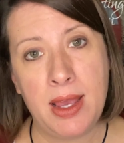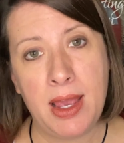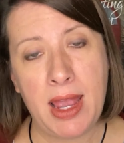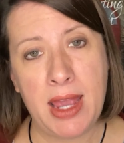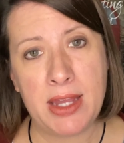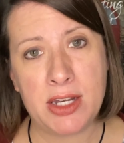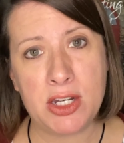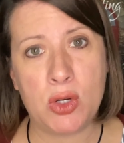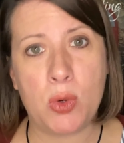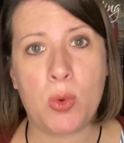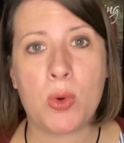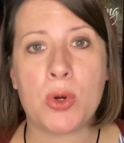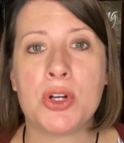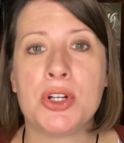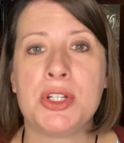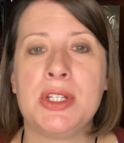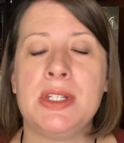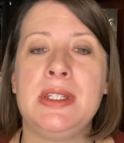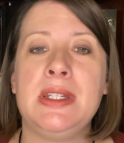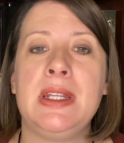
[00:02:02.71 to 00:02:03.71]
And in order
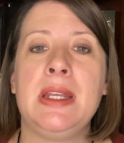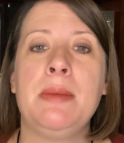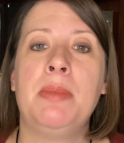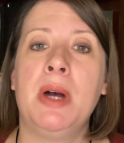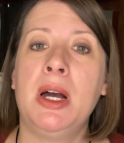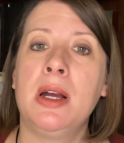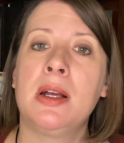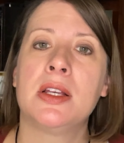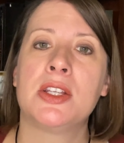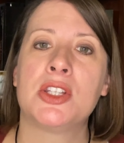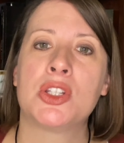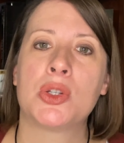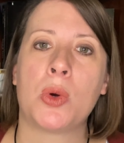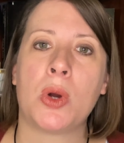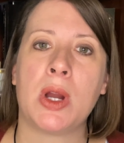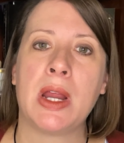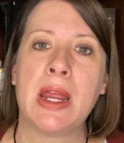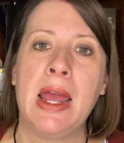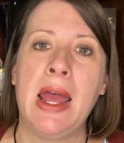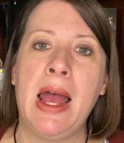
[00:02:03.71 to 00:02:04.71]
to debug a
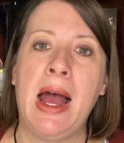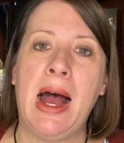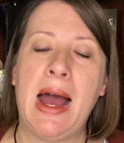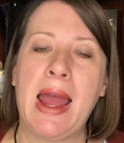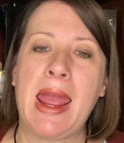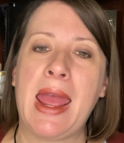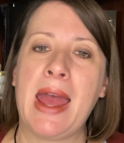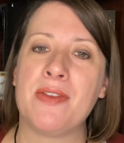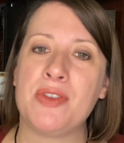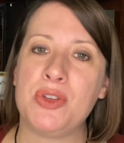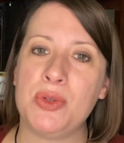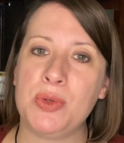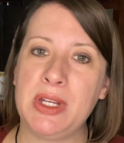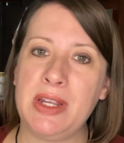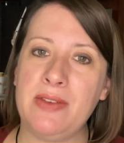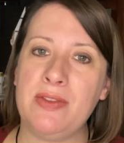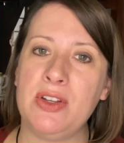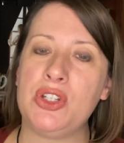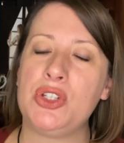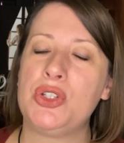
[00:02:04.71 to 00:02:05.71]
story, I have to
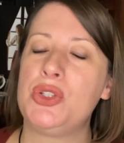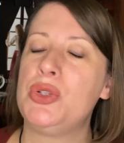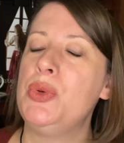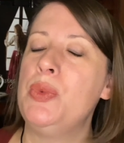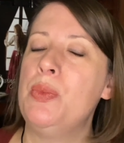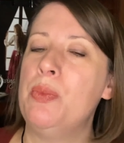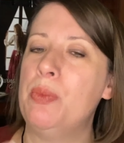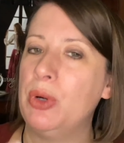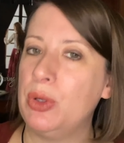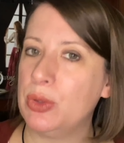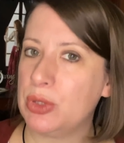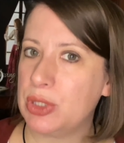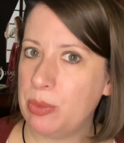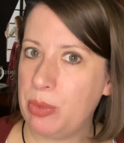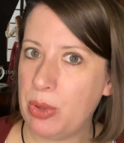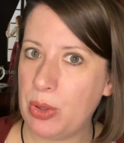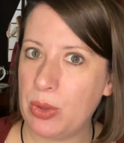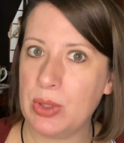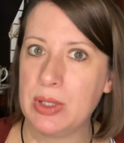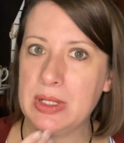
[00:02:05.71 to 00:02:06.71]
give it to
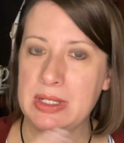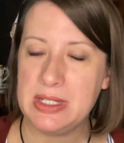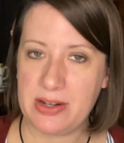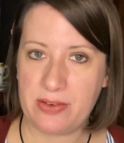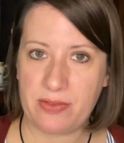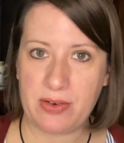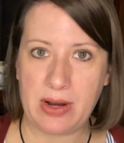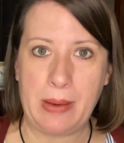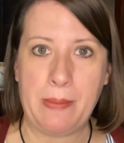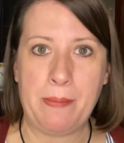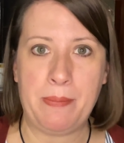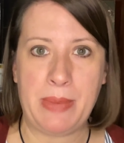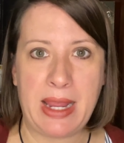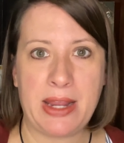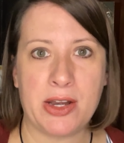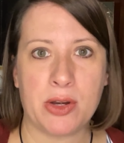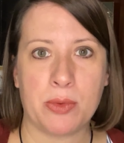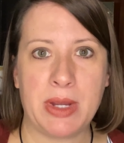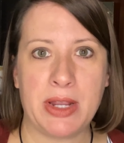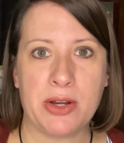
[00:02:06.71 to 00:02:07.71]
multiple different
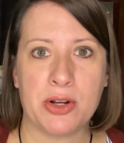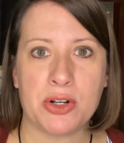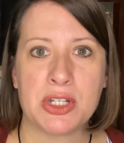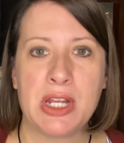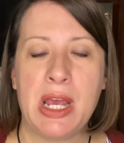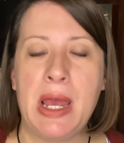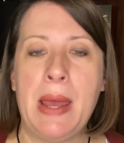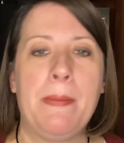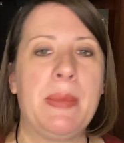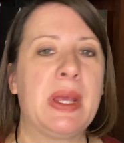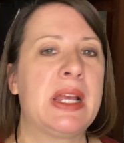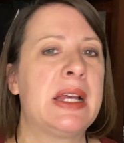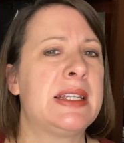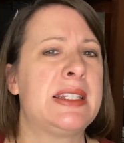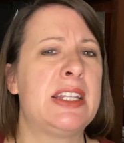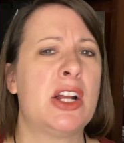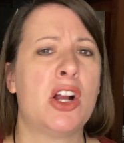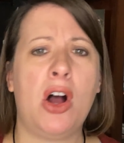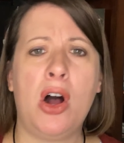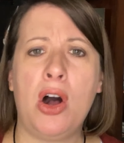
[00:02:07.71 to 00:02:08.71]
beta readers because
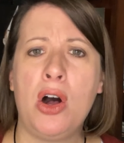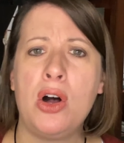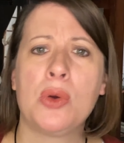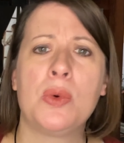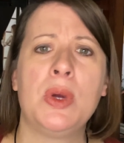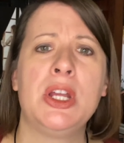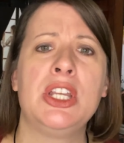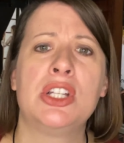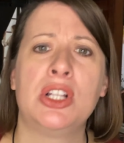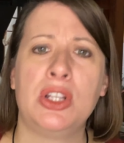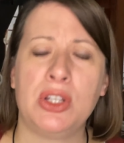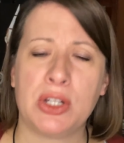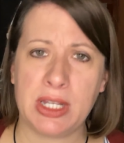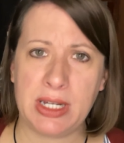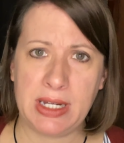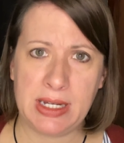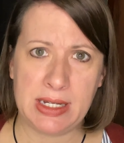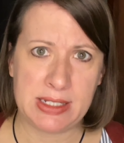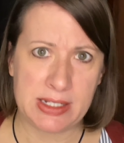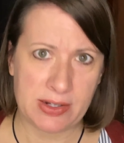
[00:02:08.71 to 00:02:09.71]
they're all going to look
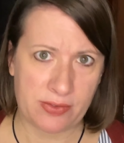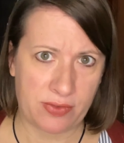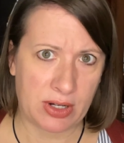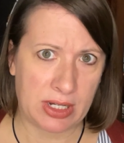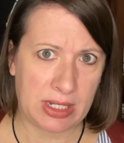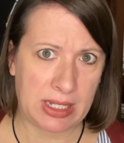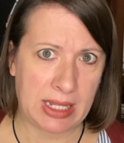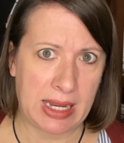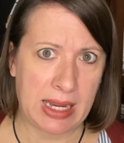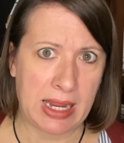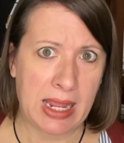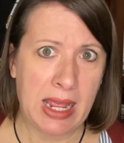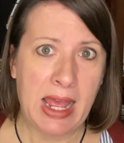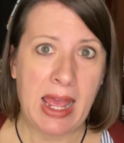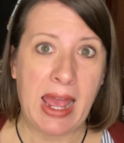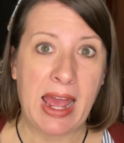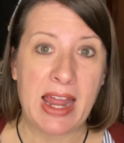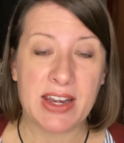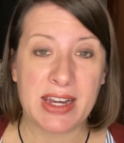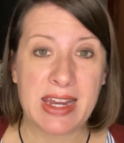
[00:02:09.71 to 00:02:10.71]
at it differently
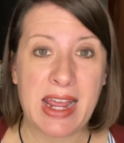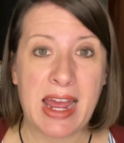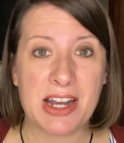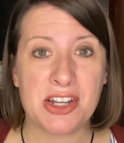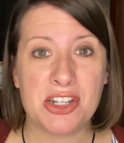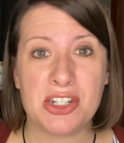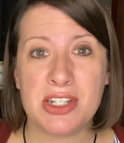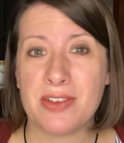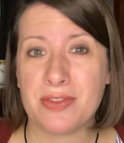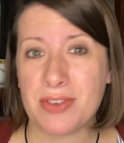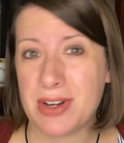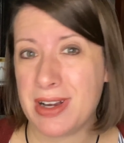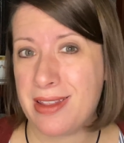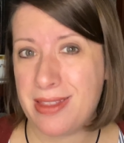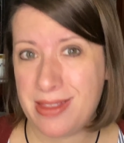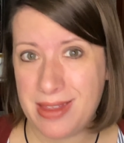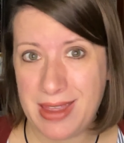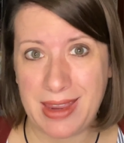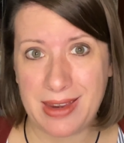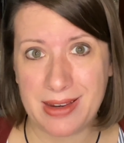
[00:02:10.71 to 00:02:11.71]
and catch different
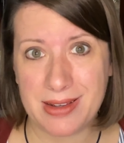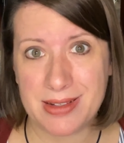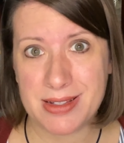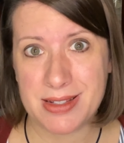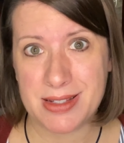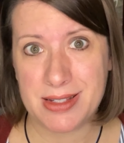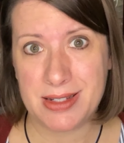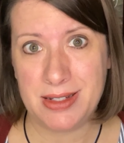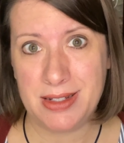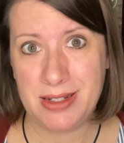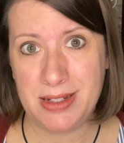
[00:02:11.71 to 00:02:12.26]
things.